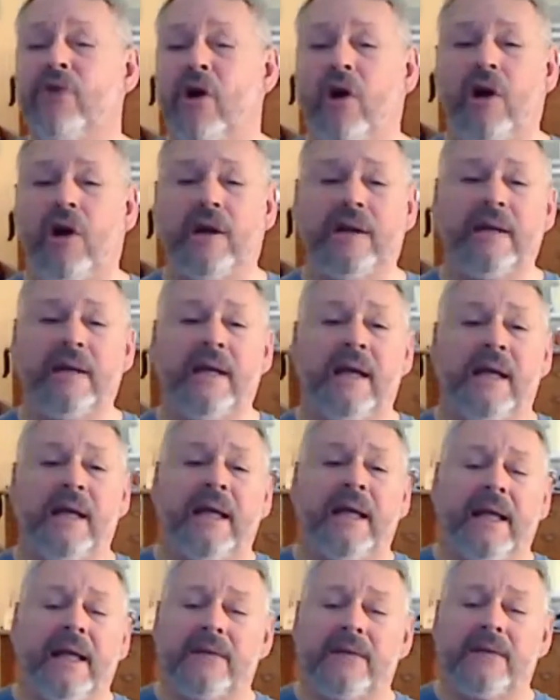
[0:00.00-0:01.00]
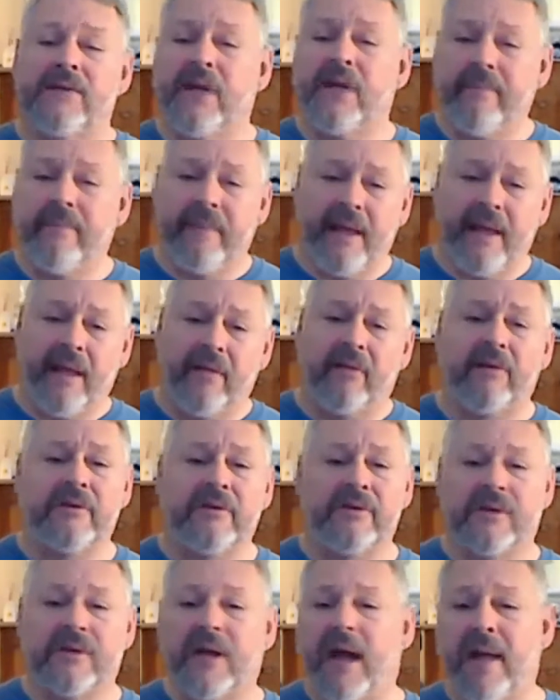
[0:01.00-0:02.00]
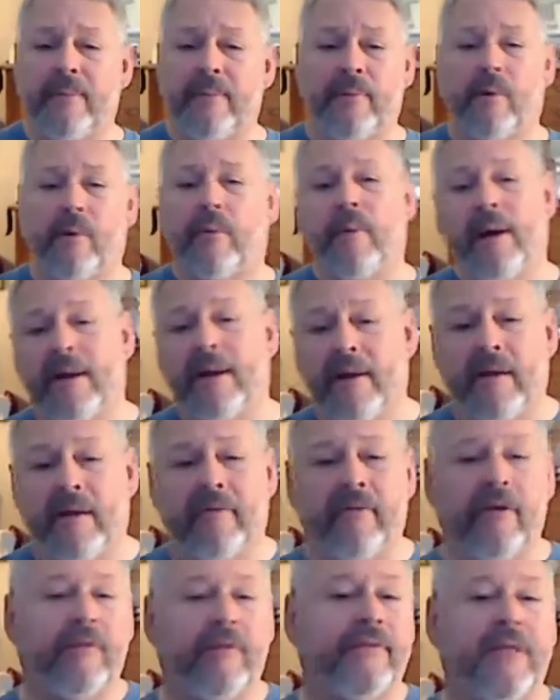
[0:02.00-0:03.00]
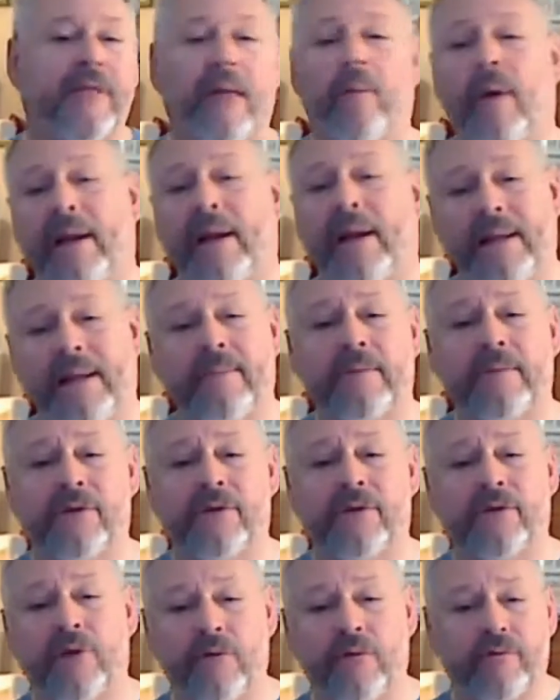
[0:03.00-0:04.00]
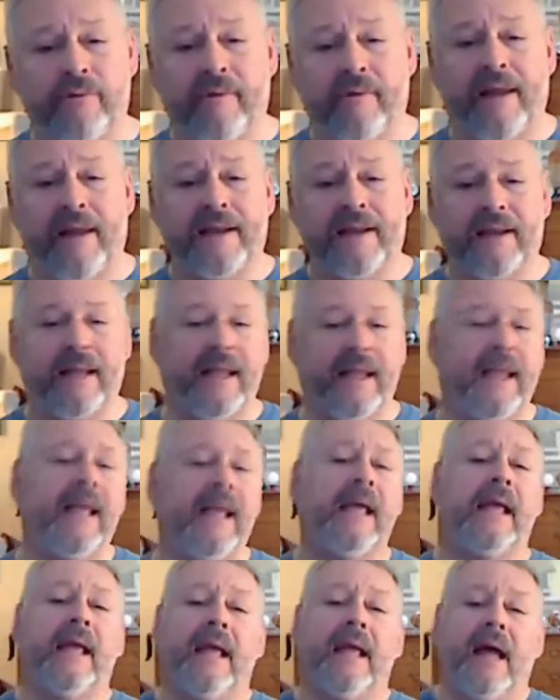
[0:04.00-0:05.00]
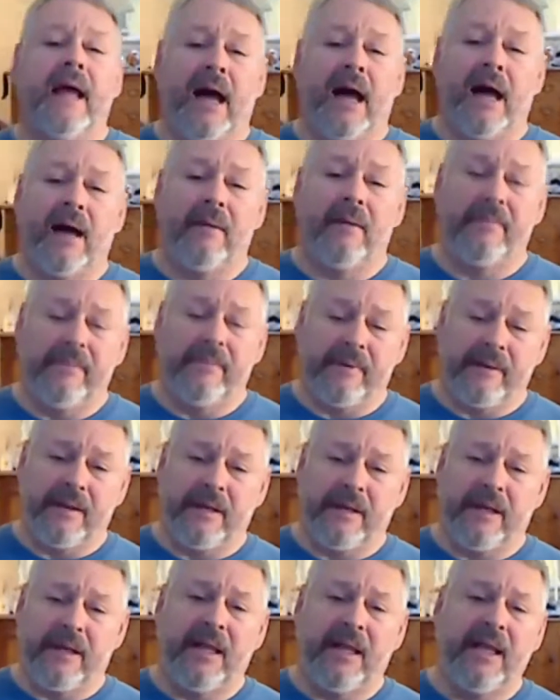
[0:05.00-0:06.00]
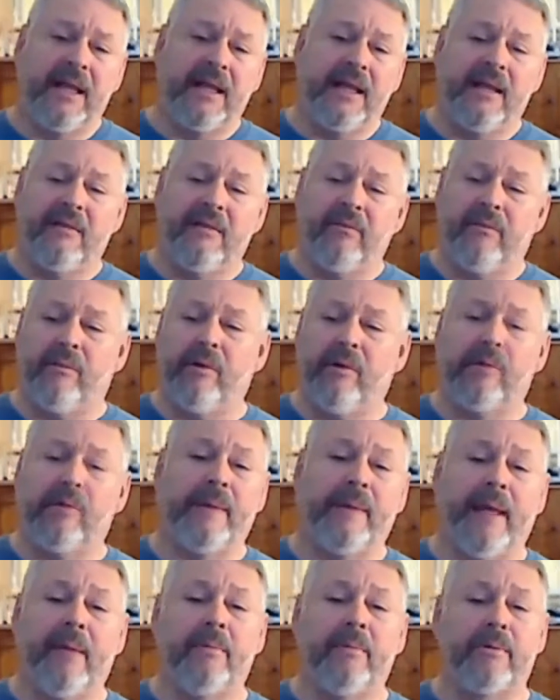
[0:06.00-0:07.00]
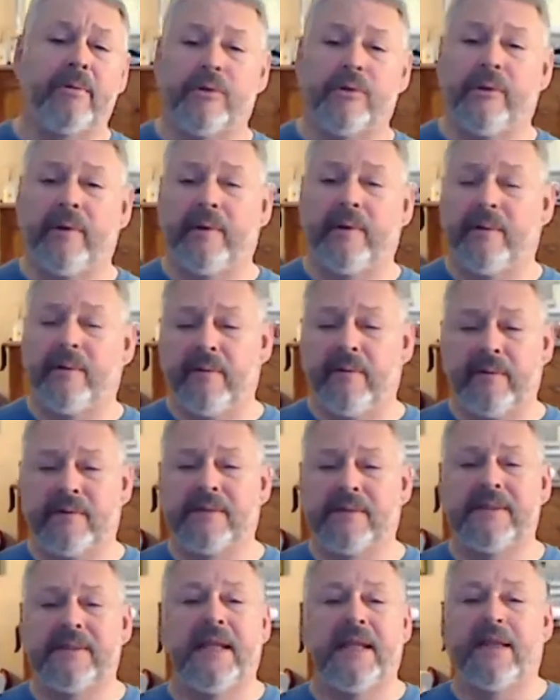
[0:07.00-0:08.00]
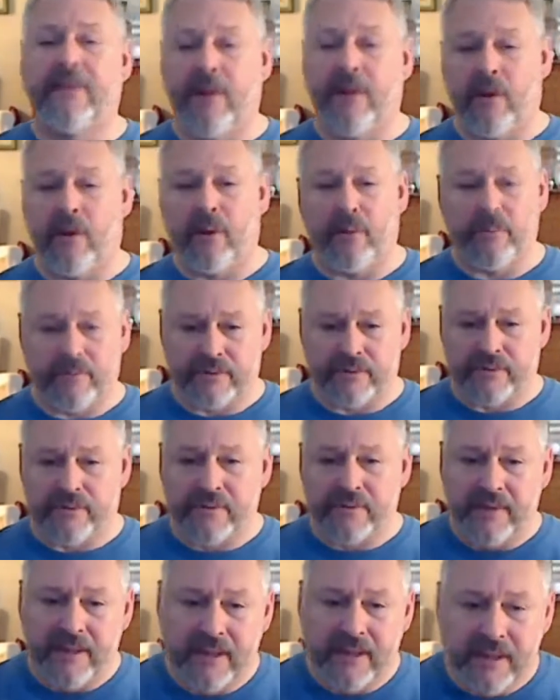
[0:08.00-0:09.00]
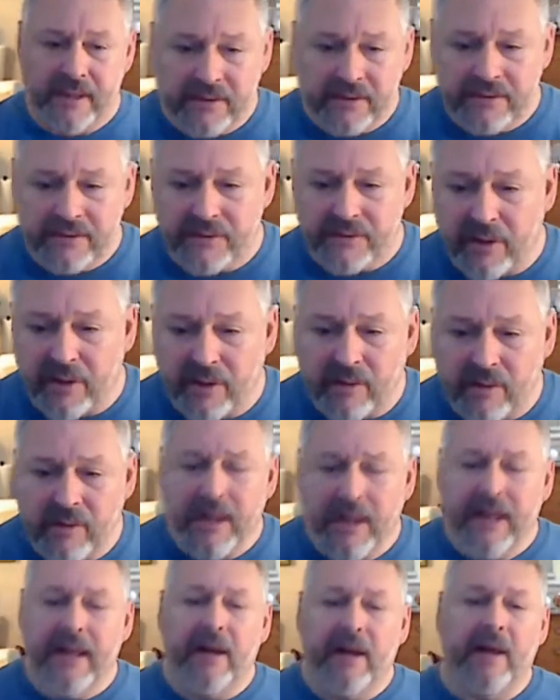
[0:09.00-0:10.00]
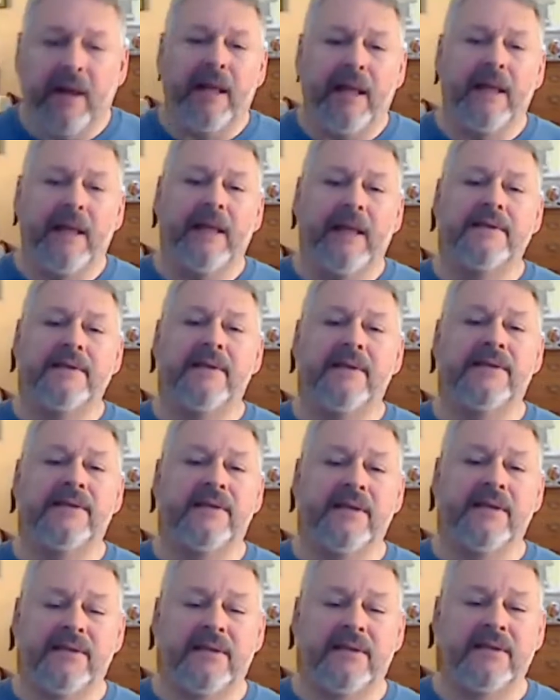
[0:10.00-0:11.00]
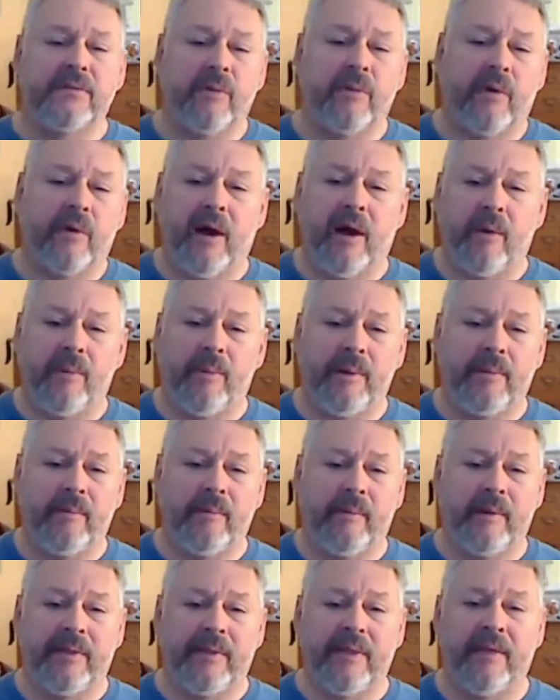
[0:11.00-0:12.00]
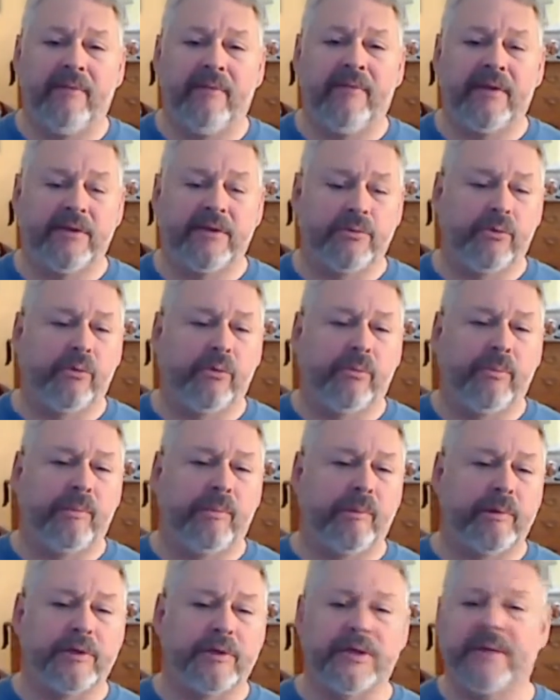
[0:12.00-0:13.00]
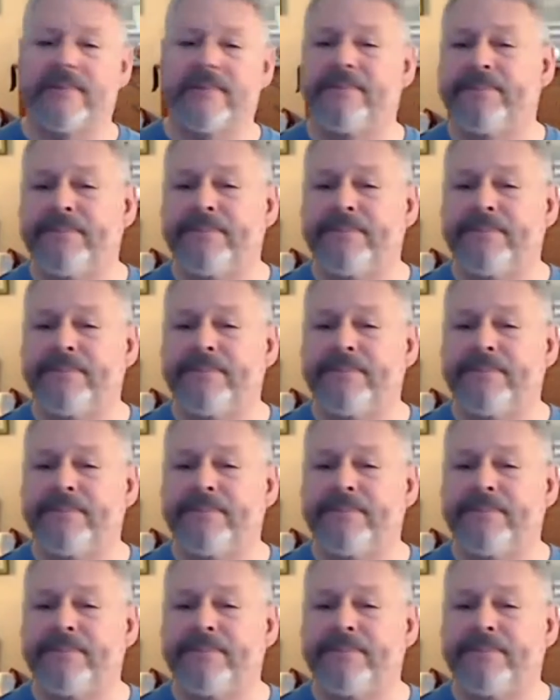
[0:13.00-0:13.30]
on his email or Skype or wherever if they want him to know directly. Um, he will be able to see those. So uh, and his assistant will help him with the visual portion.